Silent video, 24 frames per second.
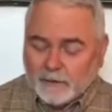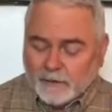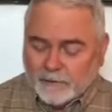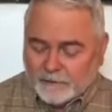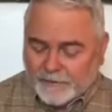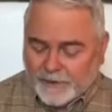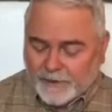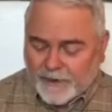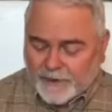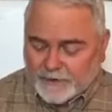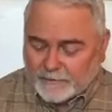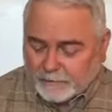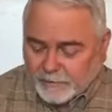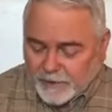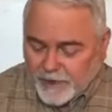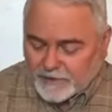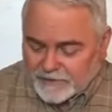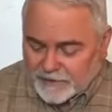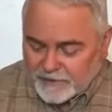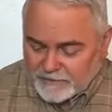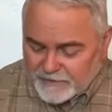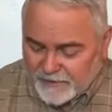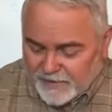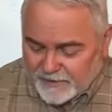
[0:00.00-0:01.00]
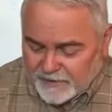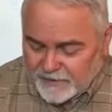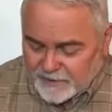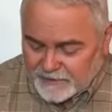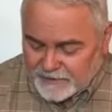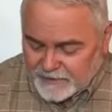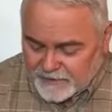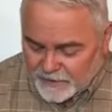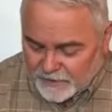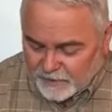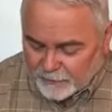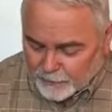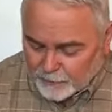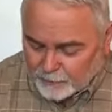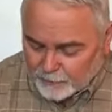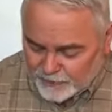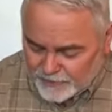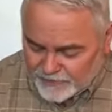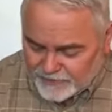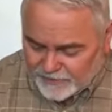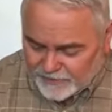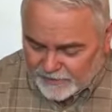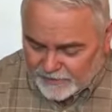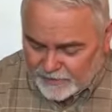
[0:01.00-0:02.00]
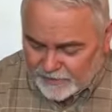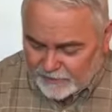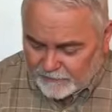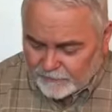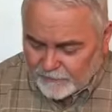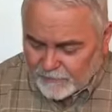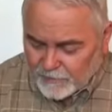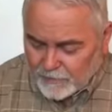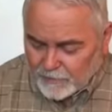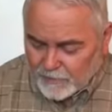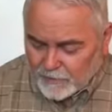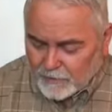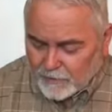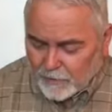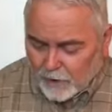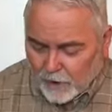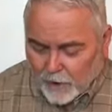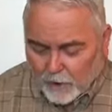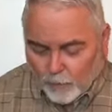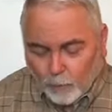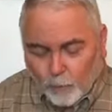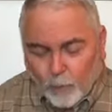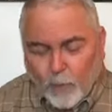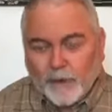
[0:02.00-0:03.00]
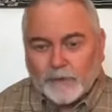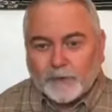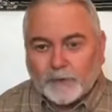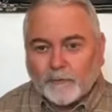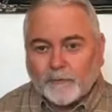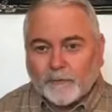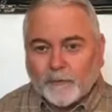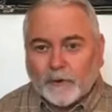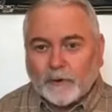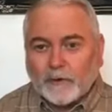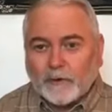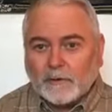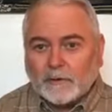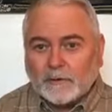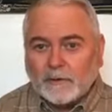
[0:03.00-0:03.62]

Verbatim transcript: These blessings that his children receive are wonderful